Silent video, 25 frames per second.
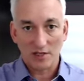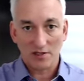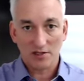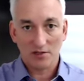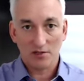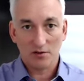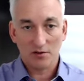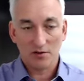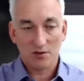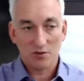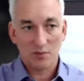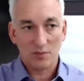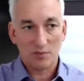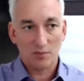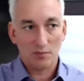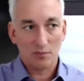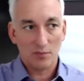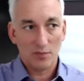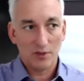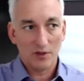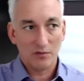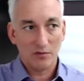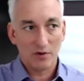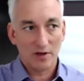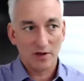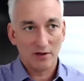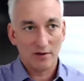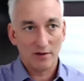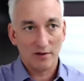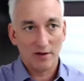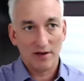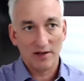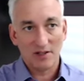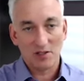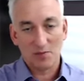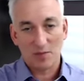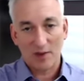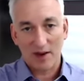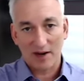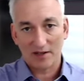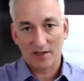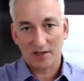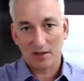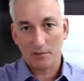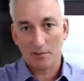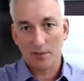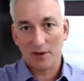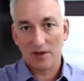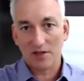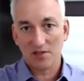So it's been written and it's backed
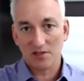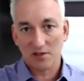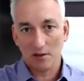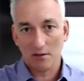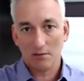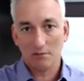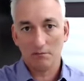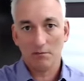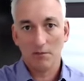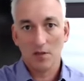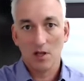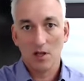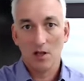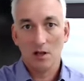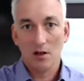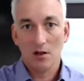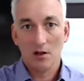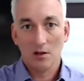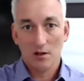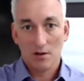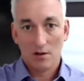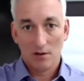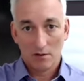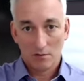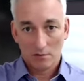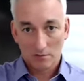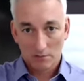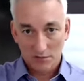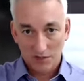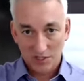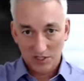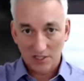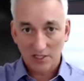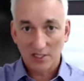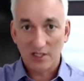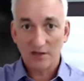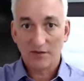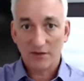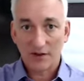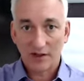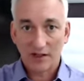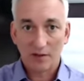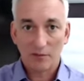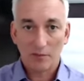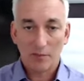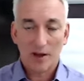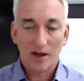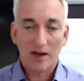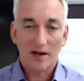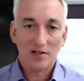up by some significant
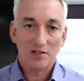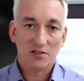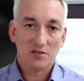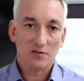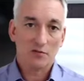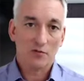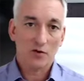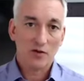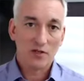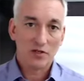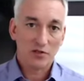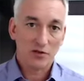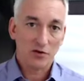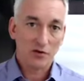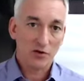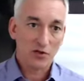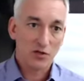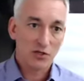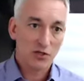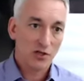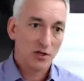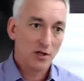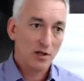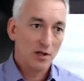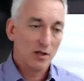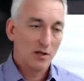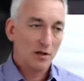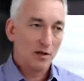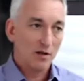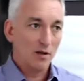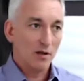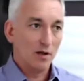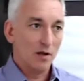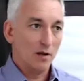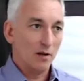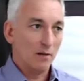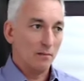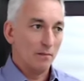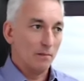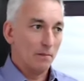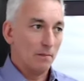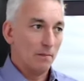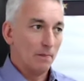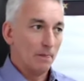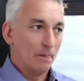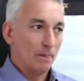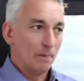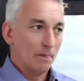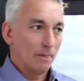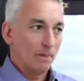bodies of research.
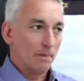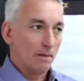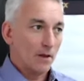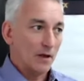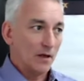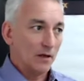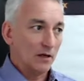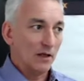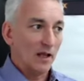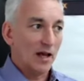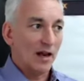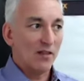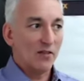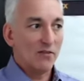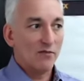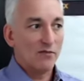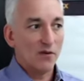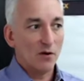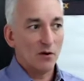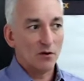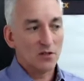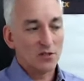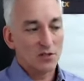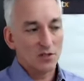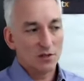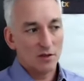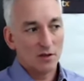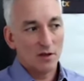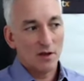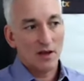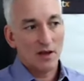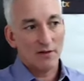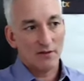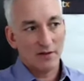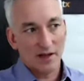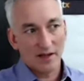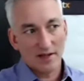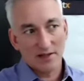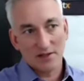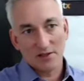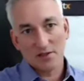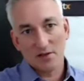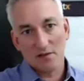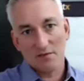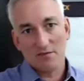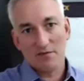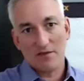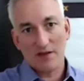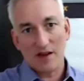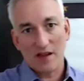And a lot of the folks have gained
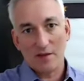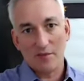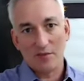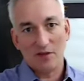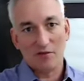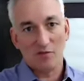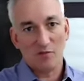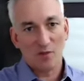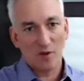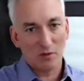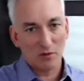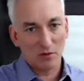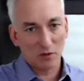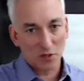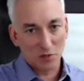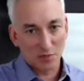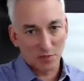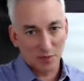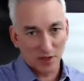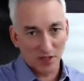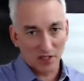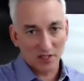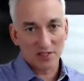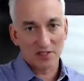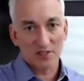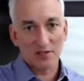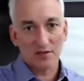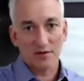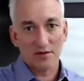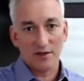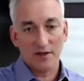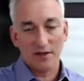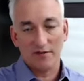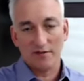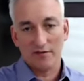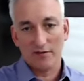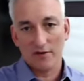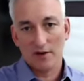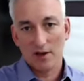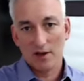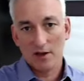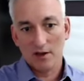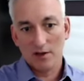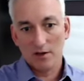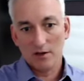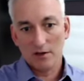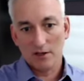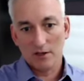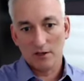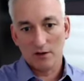some fame. They've published books.
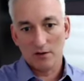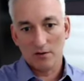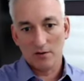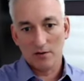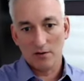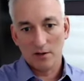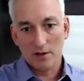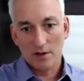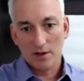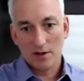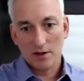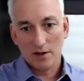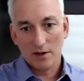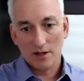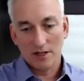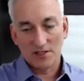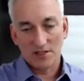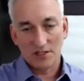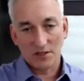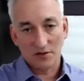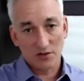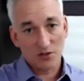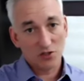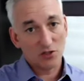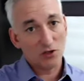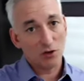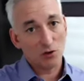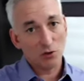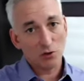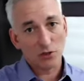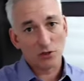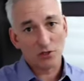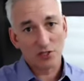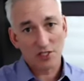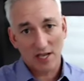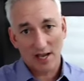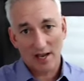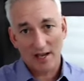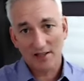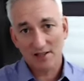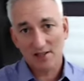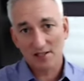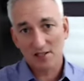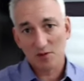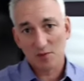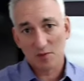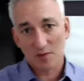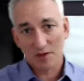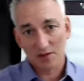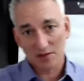It's in the social
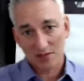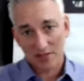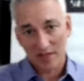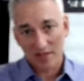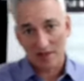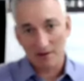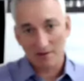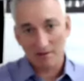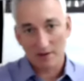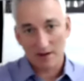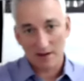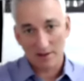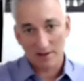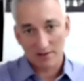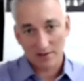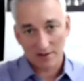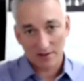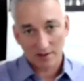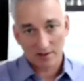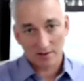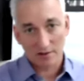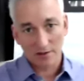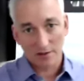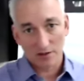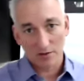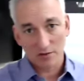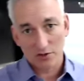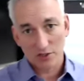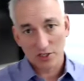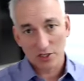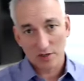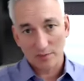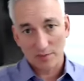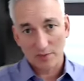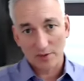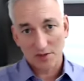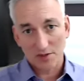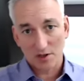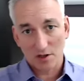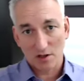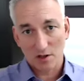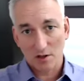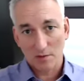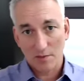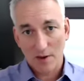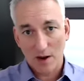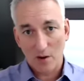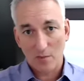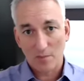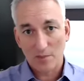sciences because, again, I think leadership is all
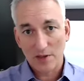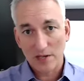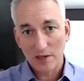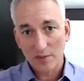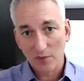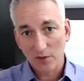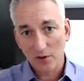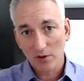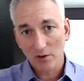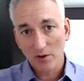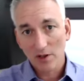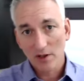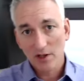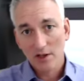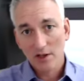about people.